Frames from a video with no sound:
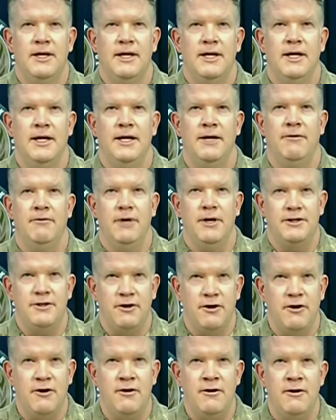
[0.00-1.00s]
in
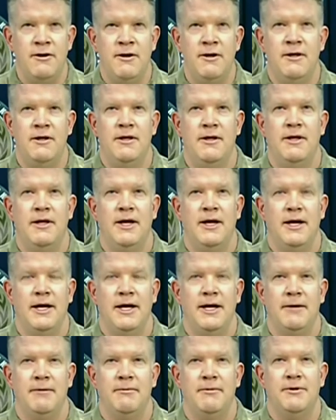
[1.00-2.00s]
return
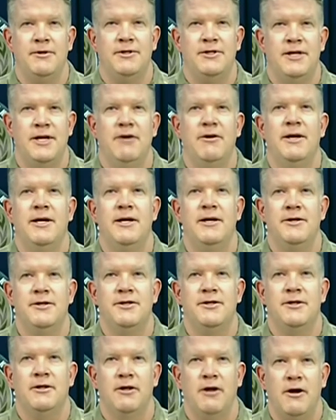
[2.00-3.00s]
uh,
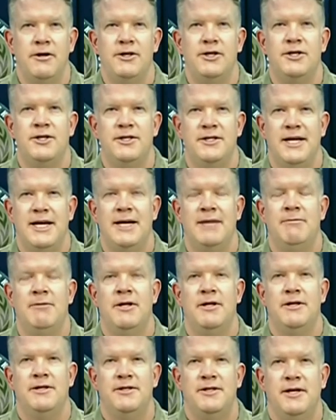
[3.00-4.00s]
Syria's largest dam to
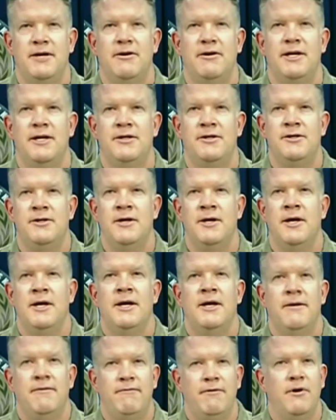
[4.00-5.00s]
the Syrians,
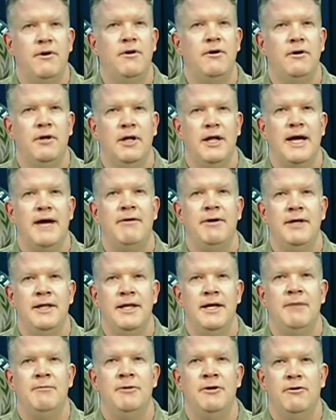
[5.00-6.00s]
further allowing
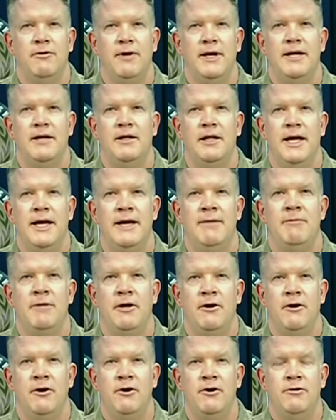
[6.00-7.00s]
them to reclaim
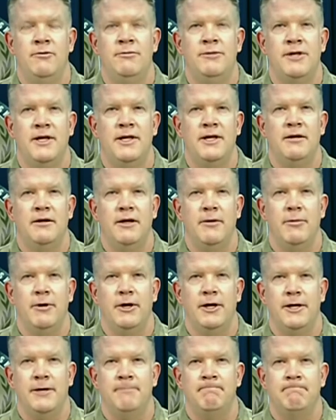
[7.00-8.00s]
their homes and their
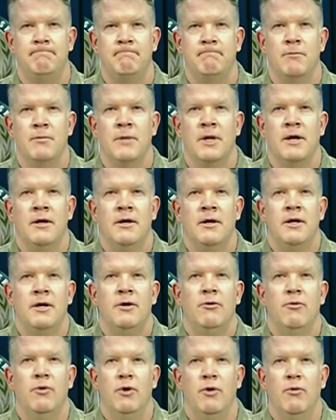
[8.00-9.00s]
liberty.
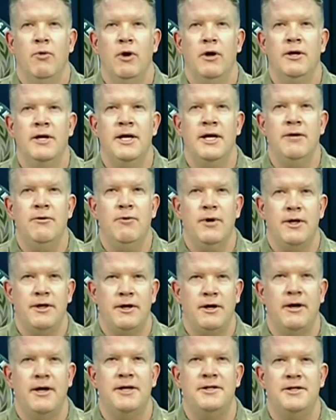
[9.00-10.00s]
We're working with
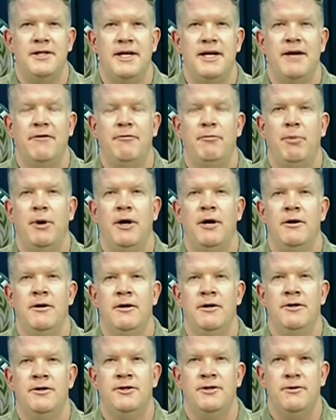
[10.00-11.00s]
our SDF
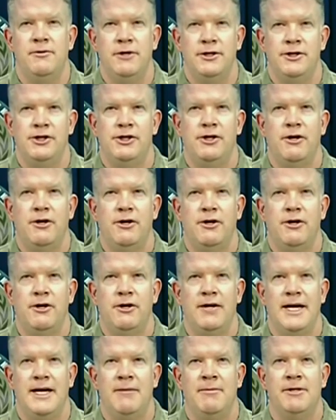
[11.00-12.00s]
partners to ensure the
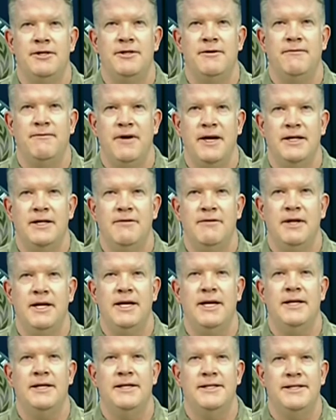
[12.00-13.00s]
dam is
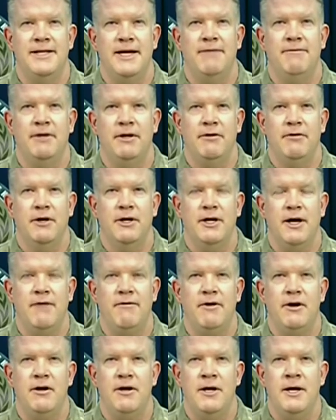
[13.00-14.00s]
effectively and safely
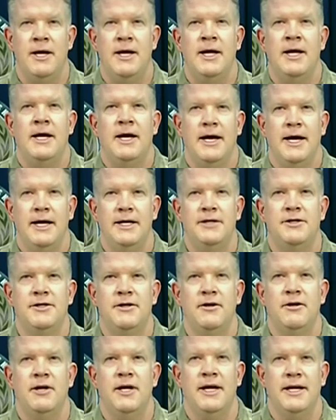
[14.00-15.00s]
recovered.
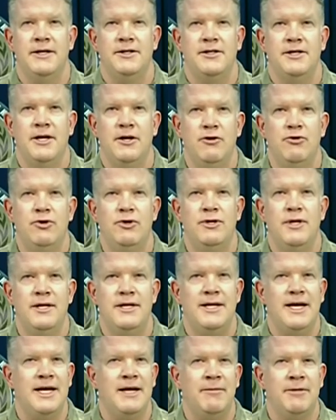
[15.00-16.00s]
ISIL has used the
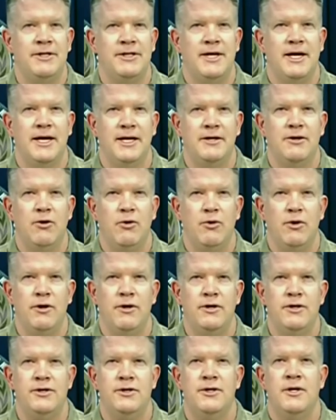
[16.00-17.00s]
dam as a
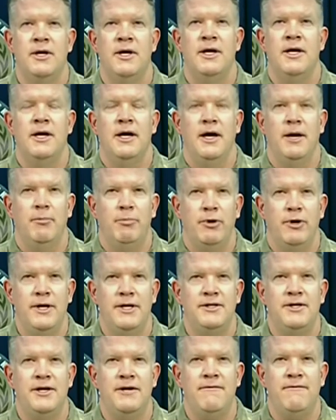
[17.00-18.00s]
headquarters, a
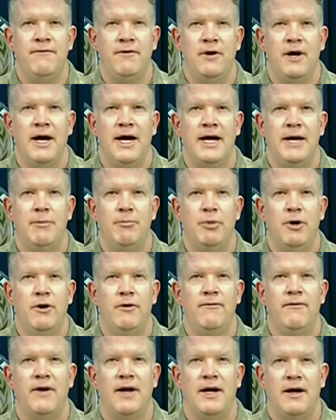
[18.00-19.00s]
prison for high
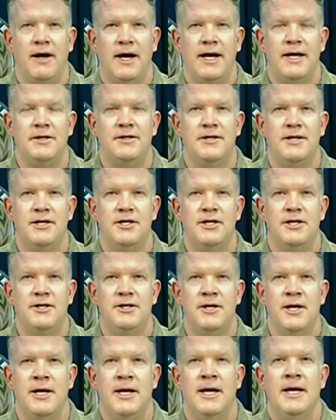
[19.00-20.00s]
profile hostages,
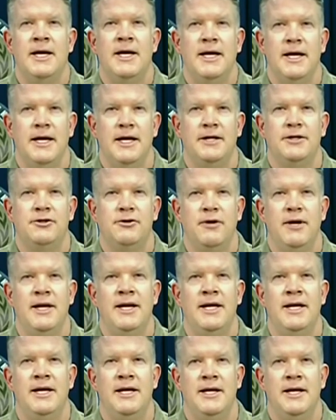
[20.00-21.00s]
in a
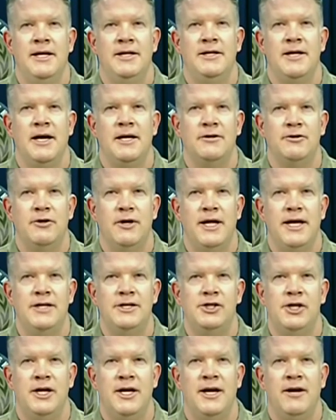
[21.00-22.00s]
training and
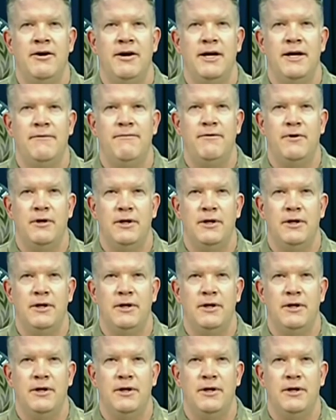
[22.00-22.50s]
indoctrination area for